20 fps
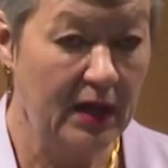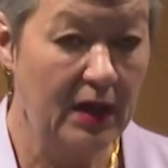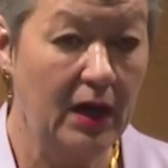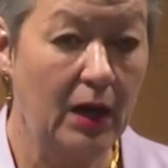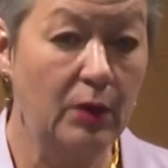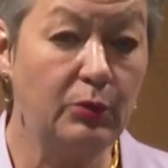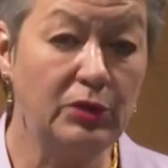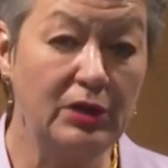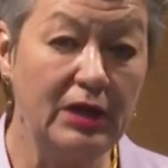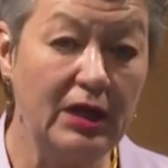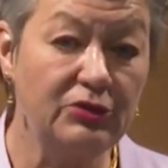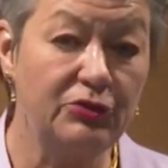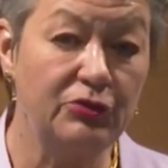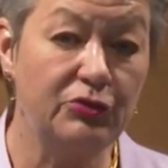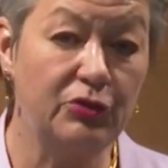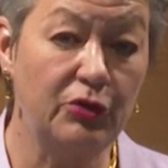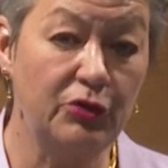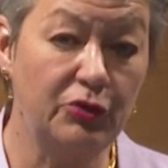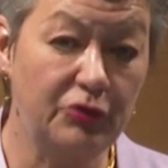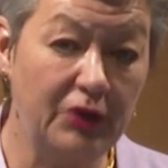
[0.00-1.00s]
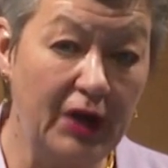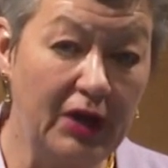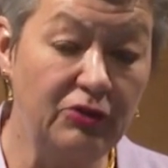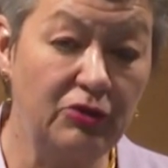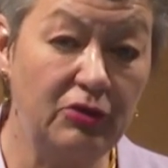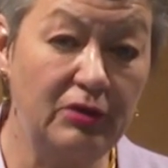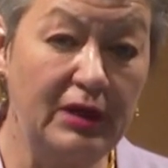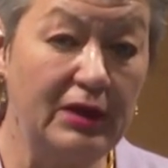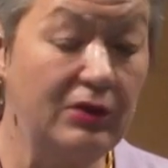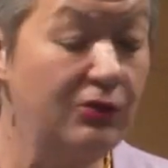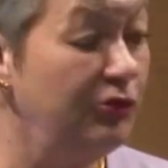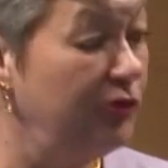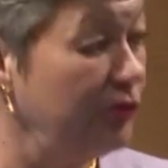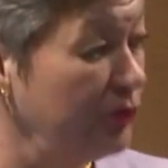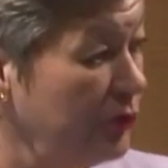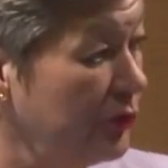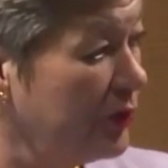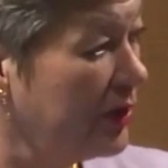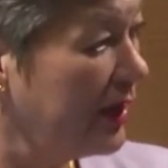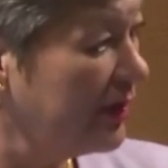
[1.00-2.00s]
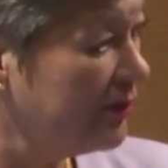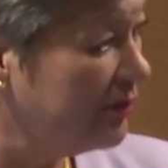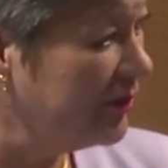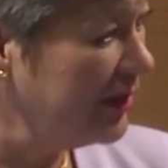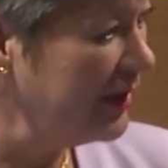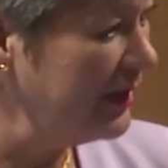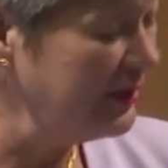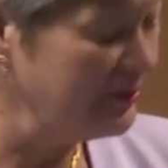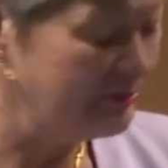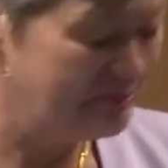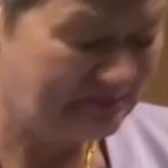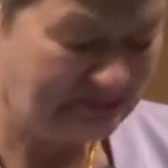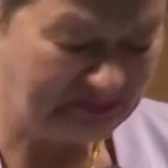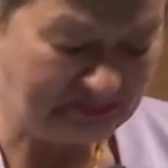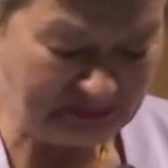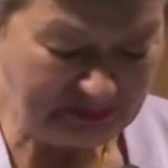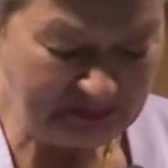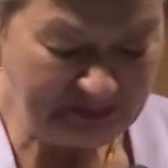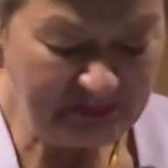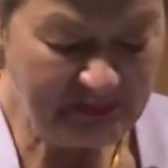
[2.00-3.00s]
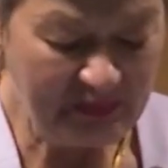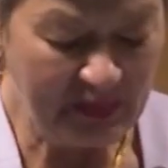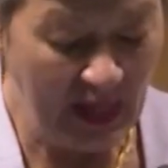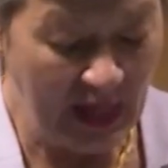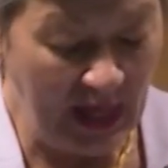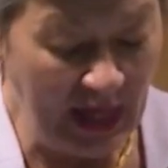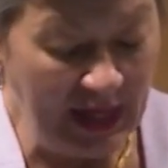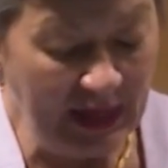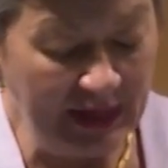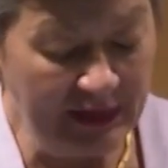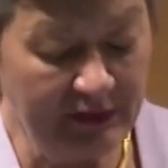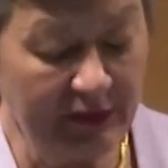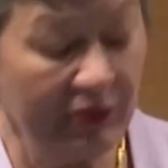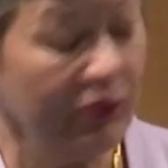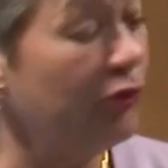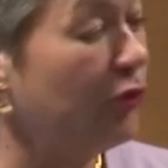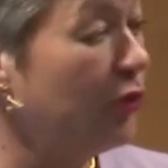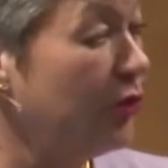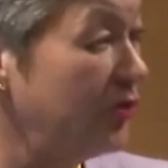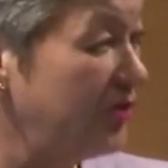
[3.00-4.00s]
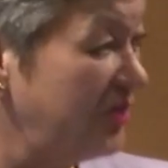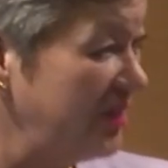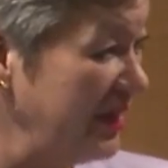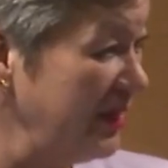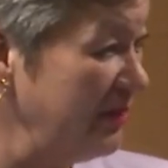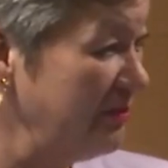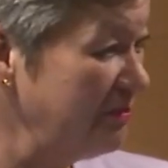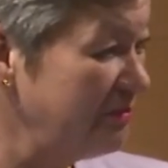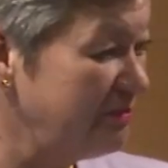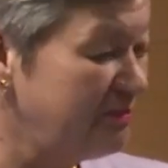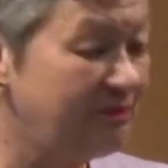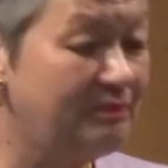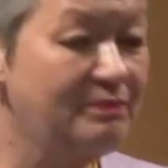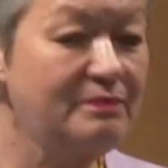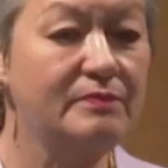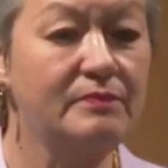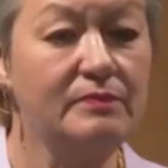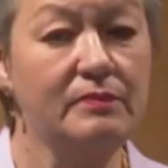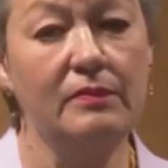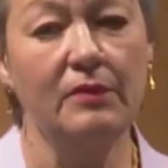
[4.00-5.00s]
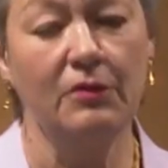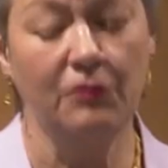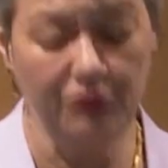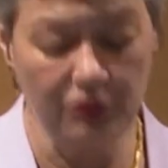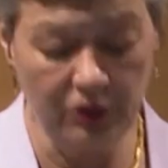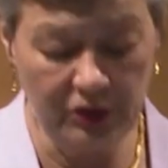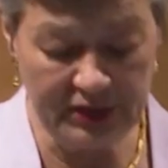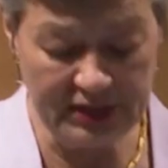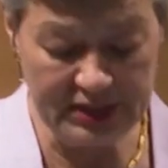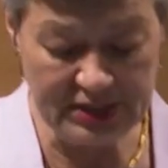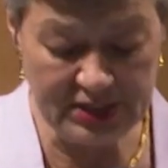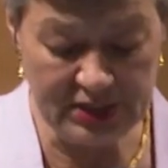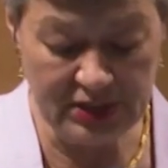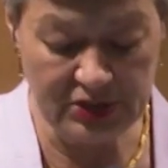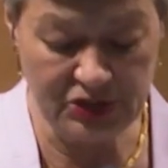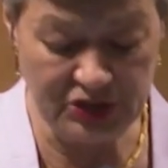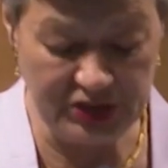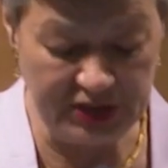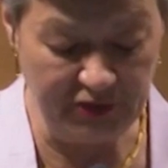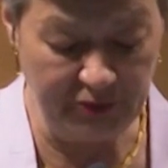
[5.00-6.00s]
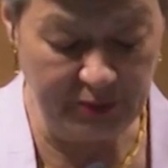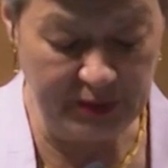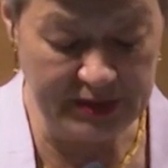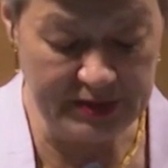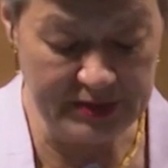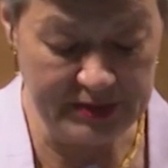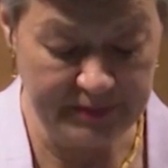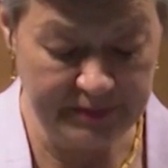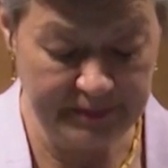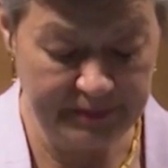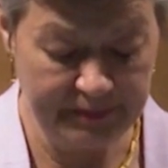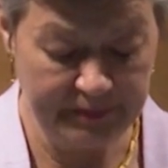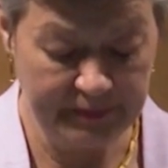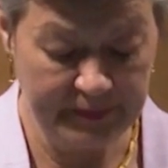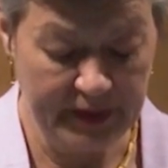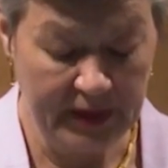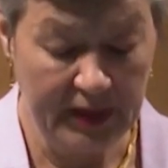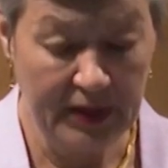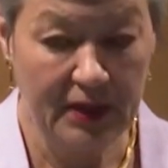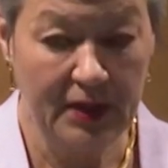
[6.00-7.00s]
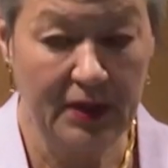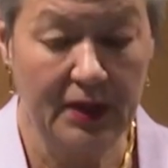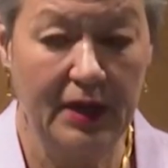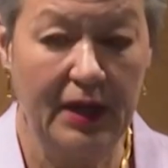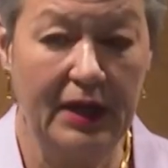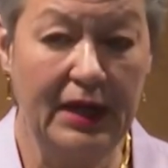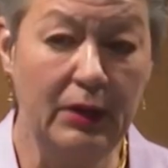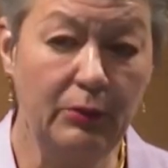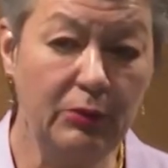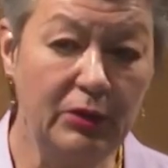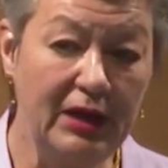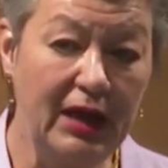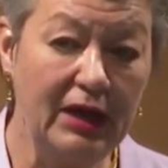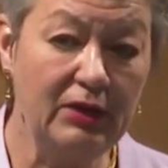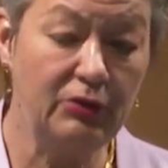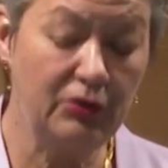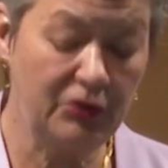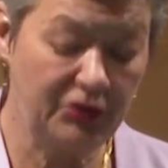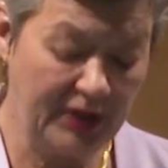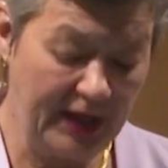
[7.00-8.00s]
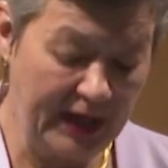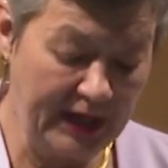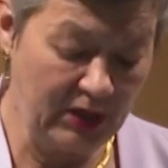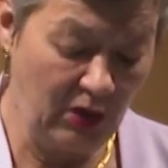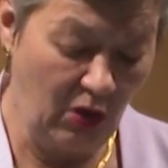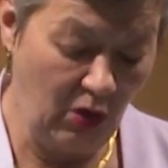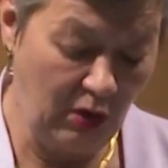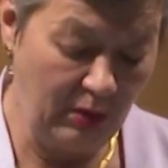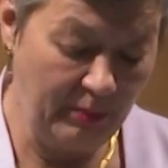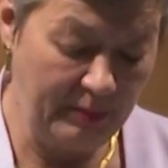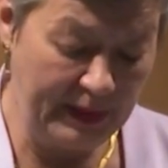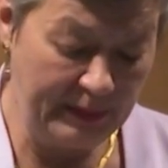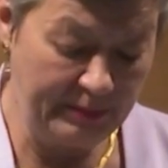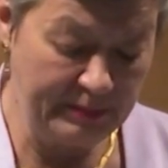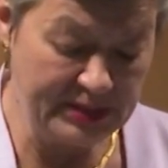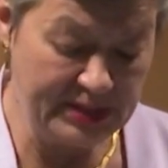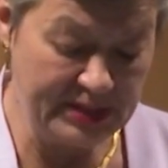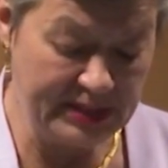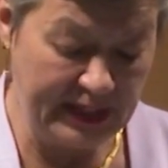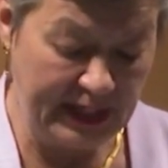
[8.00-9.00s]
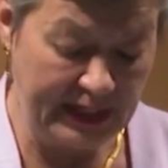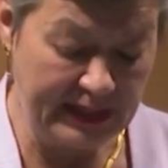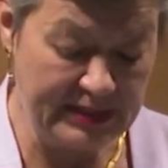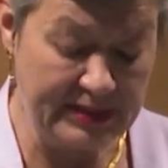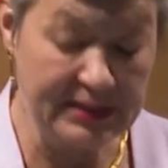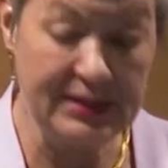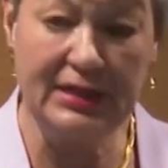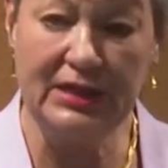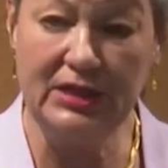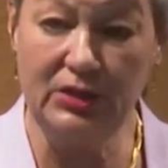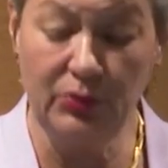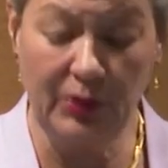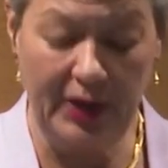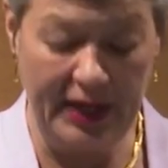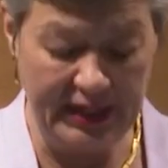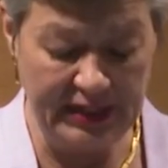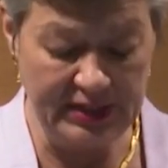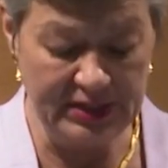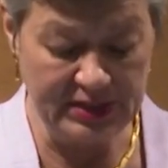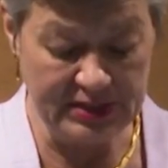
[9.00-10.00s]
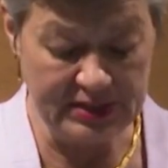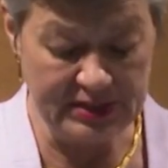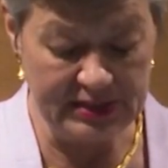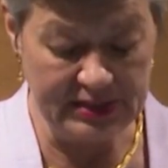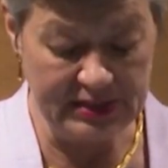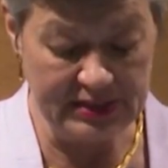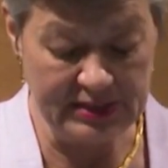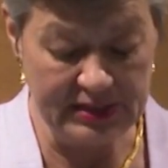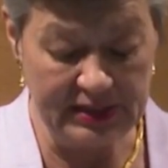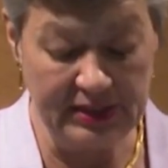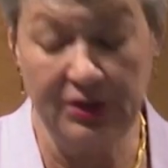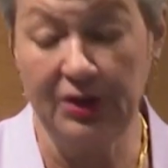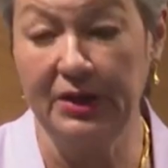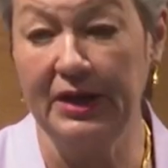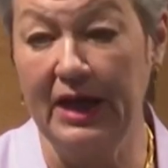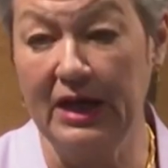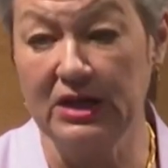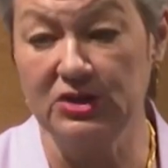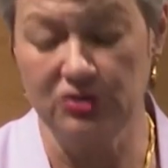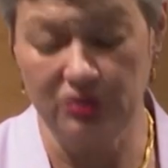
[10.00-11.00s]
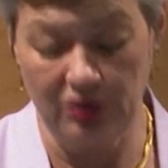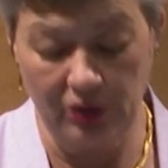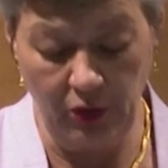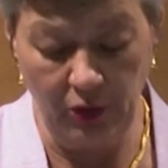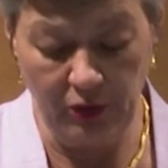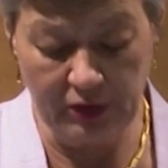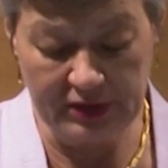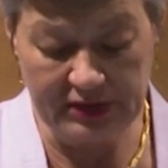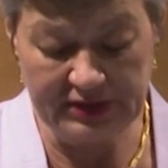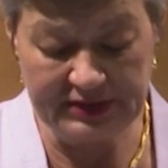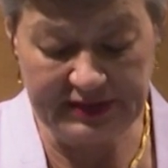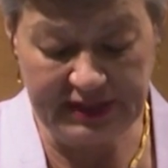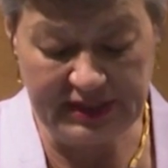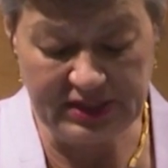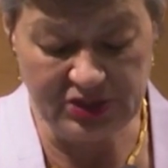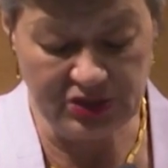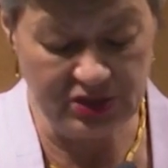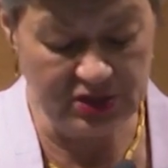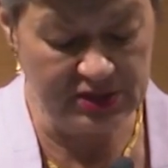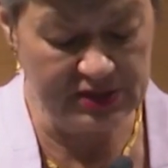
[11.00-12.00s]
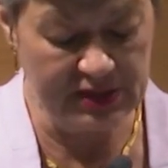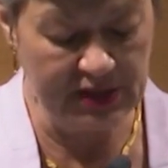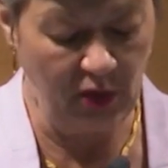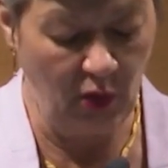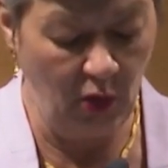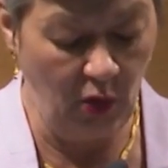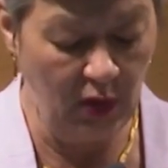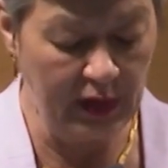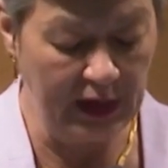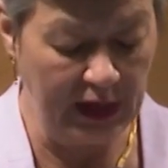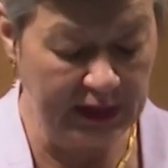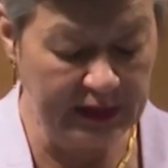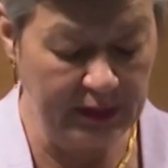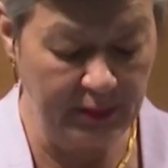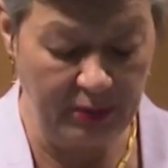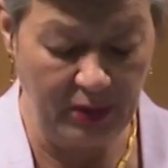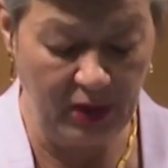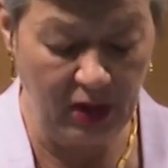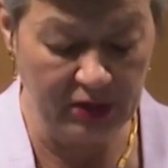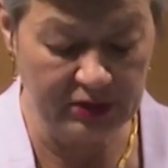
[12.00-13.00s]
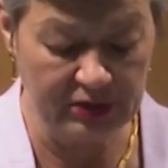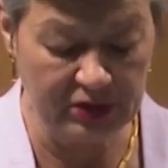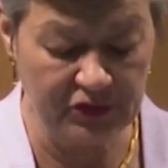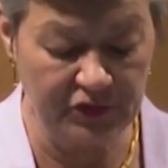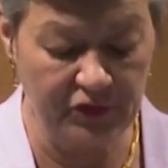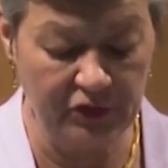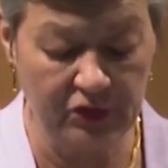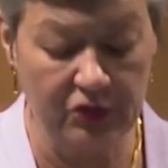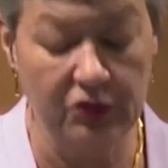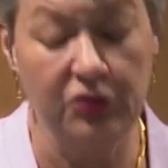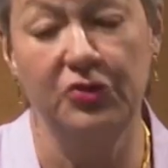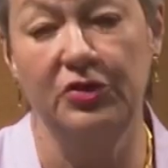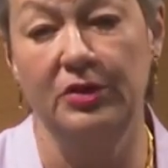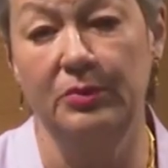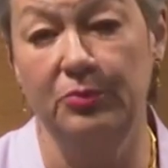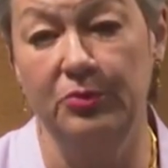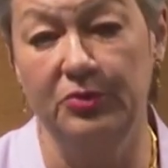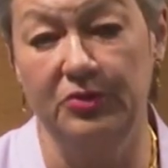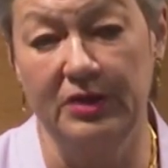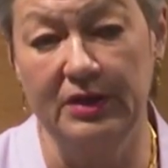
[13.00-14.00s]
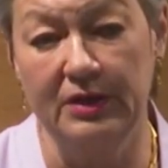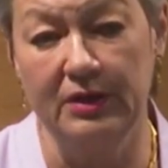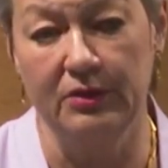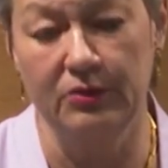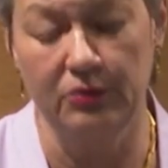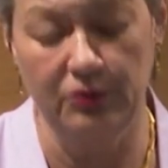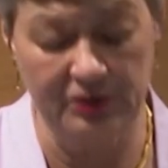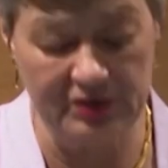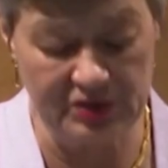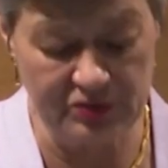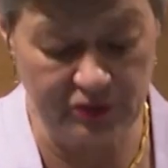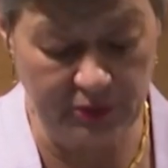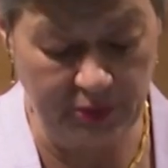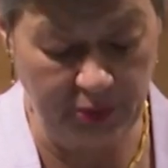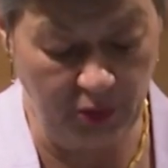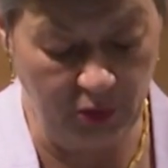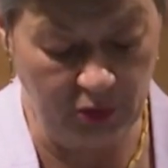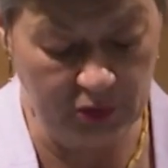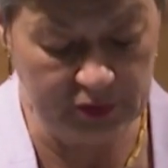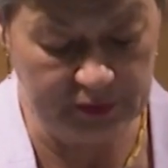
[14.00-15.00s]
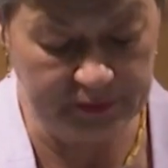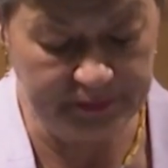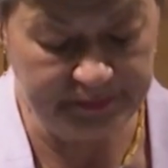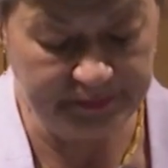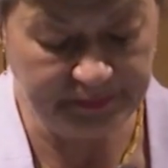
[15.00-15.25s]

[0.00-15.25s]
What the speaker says: I would like to congratulate you, Katrin, and your team for this achievement. And I would like to thank all member states, EU agencies, international organizations, and all other partners for contributing to this report.